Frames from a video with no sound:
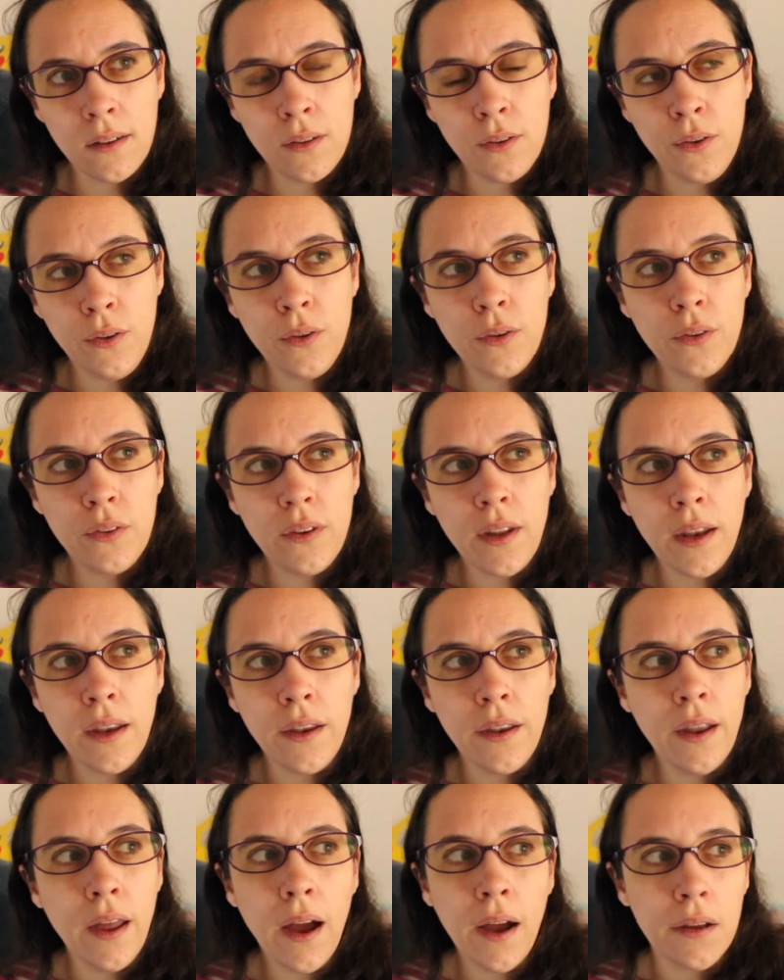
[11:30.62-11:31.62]
Tuesday
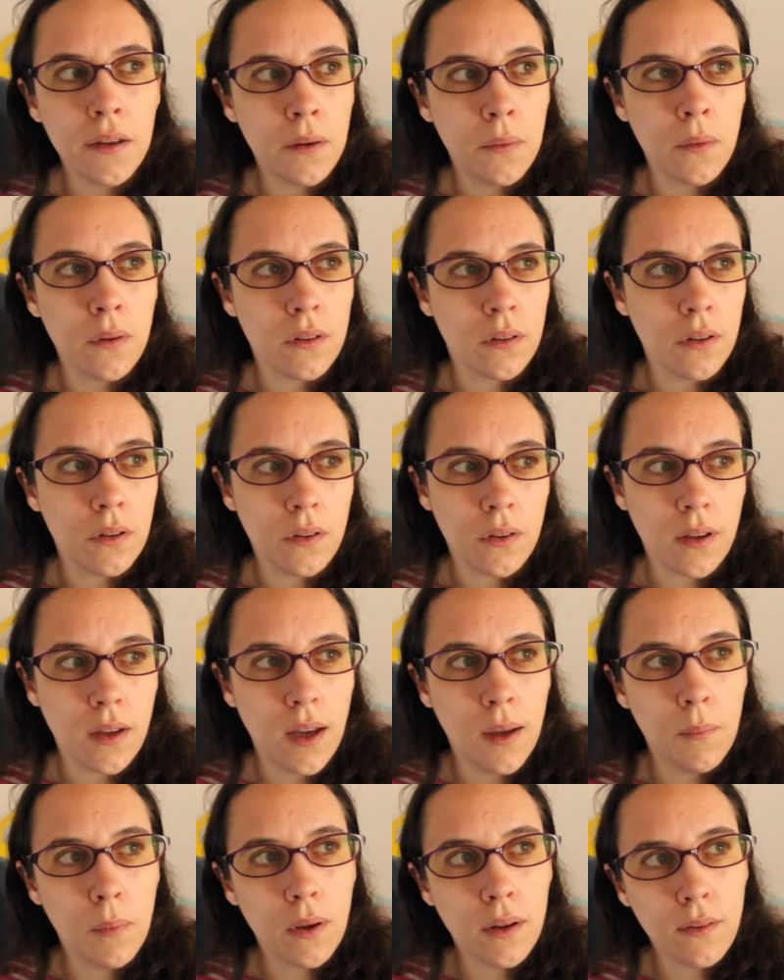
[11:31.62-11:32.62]
night I was not
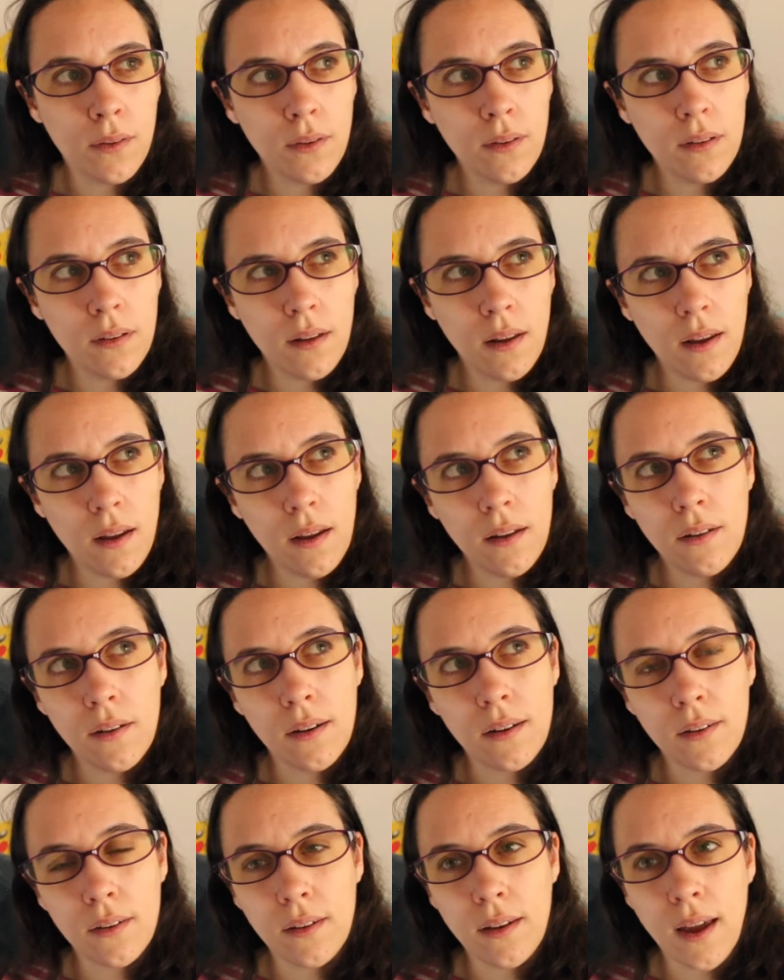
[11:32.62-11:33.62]
okay, but Tuesday
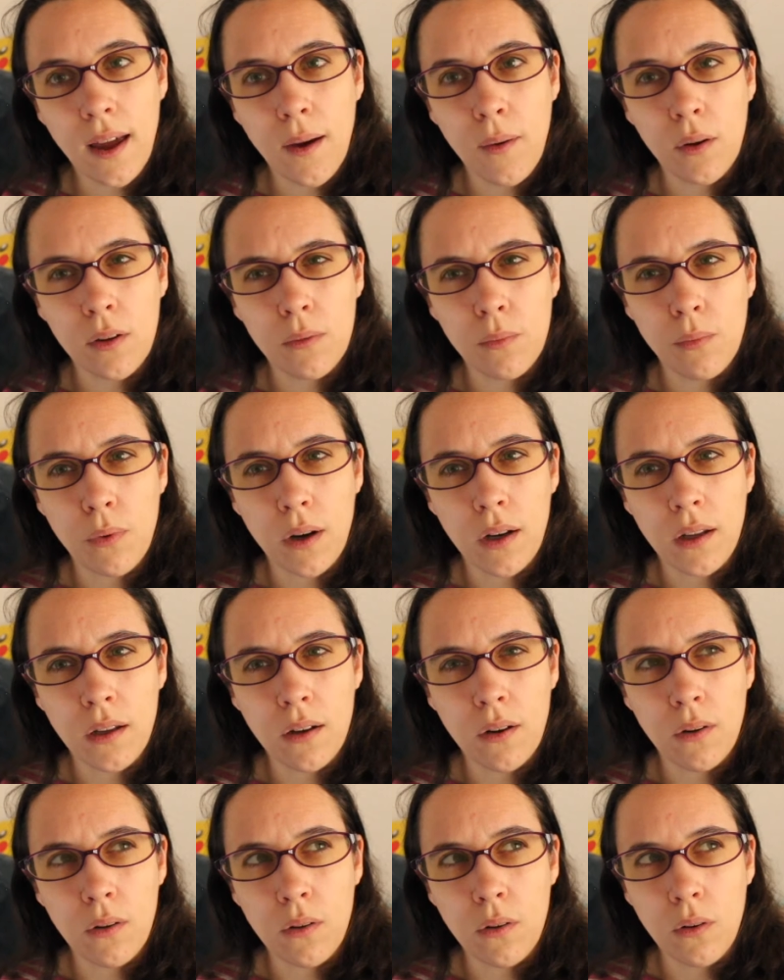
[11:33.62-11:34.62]
during the day I was
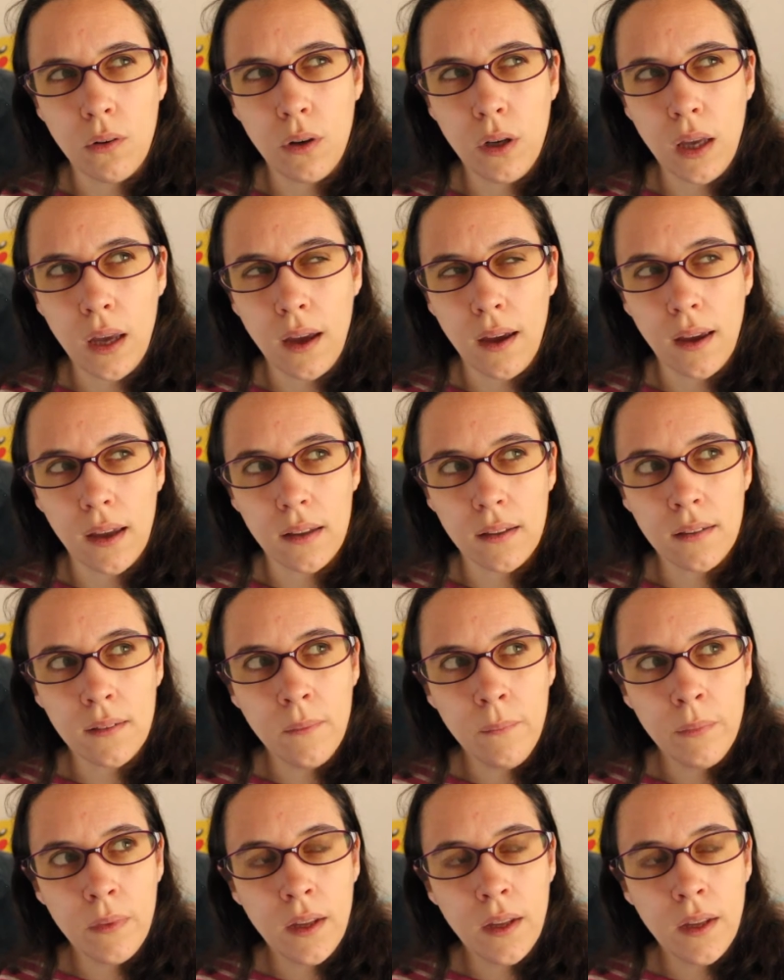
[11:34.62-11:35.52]
pretty okay, I guess.